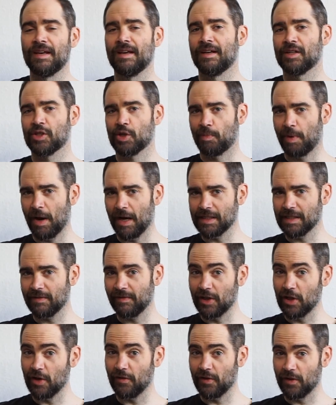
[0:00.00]
So pause the
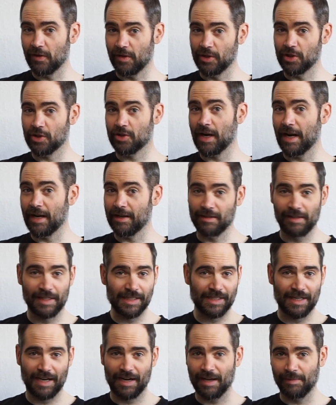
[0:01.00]
video if you can try to
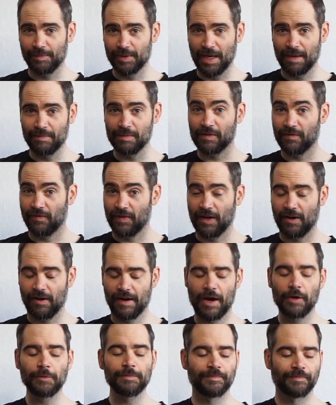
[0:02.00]
listen to it a couple times to figure it
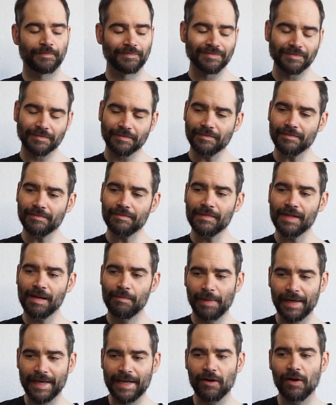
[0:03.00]
out.
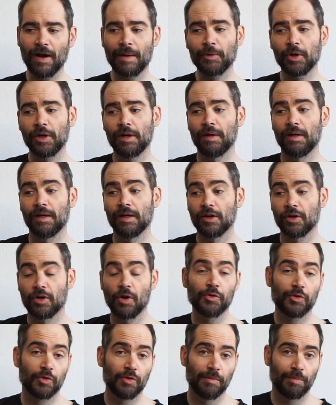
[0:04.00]
But here I'm going to
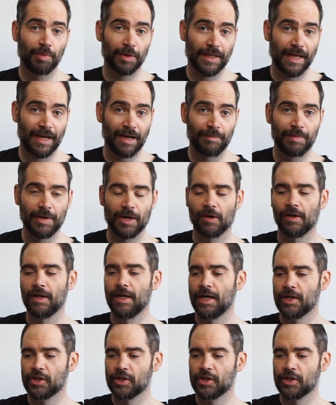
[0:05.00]
go through and put that up here.